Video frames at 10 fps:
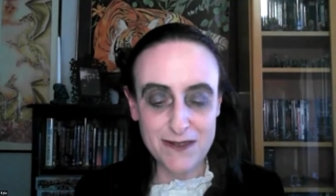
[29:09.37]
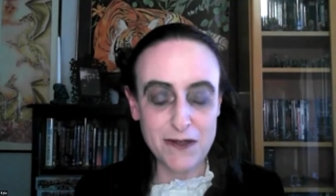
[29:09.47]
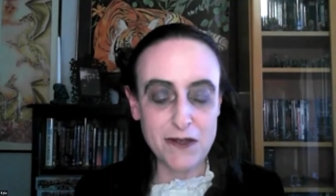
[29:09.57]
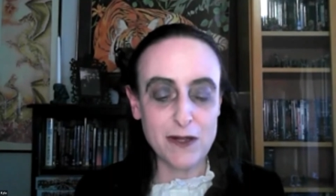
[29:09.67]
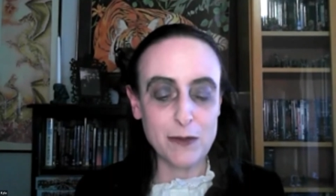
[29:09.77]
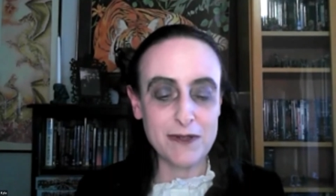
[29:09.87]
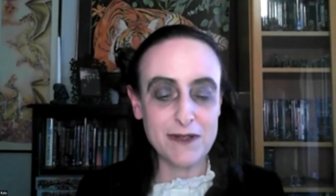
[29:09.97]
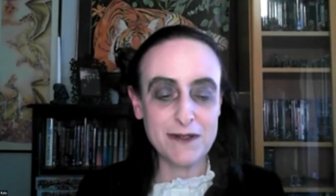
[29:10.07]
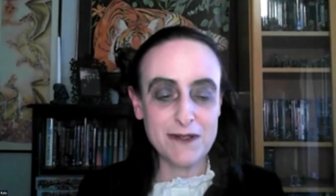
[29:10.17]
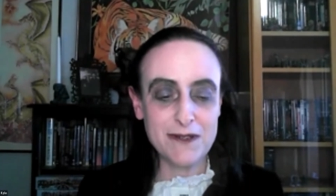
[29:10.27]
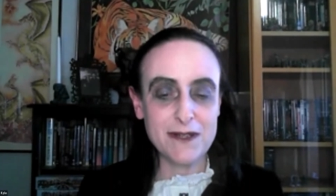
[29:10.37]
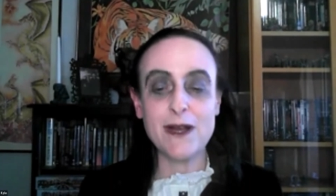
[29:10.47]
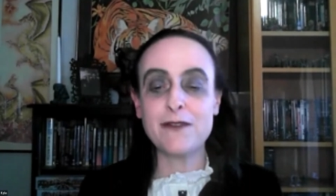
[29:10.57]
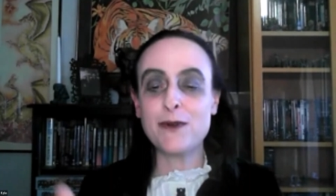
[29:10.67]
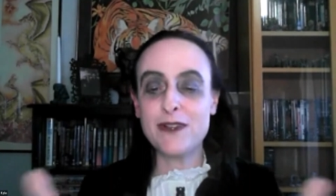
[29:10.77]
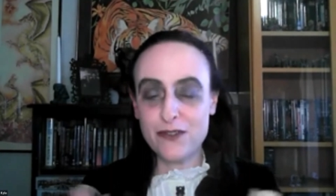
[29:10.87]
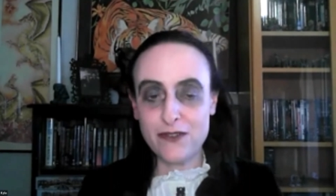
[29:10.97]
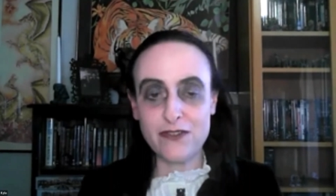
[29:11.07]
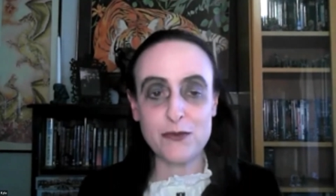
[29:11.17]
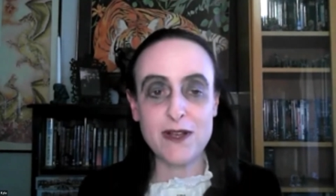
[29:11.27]
The Gulp. Now, I have
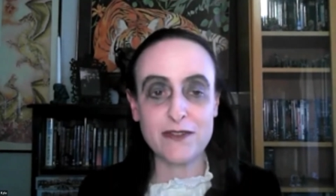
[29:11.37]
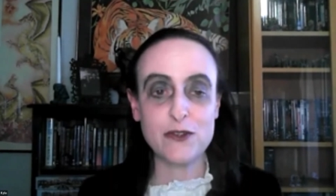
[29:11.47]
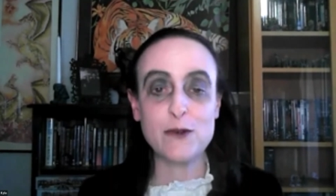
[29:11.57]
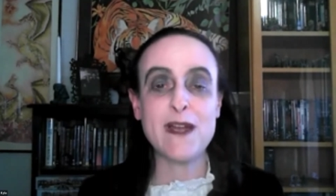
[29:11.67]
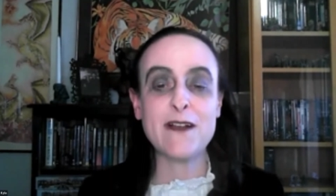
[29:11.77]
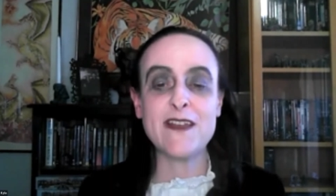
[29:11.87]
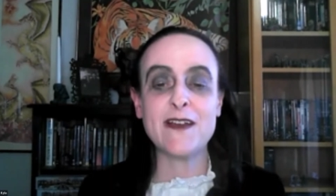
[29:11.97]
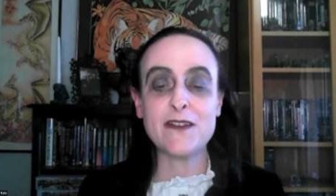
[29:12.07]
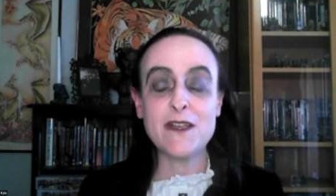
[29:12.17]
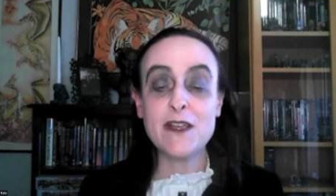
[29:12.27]
questions to ask you about that,